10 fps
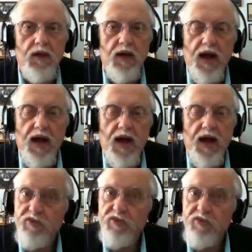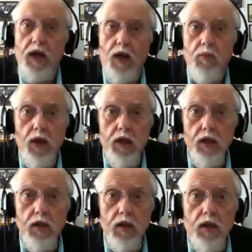I am Frederick L.
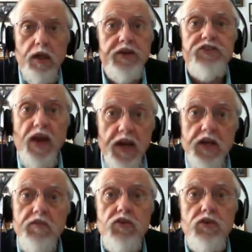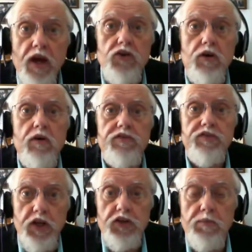Milliken, Executive Director of
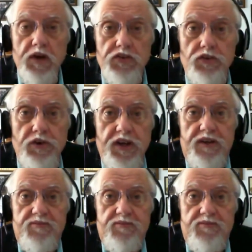Phoenix Masonry.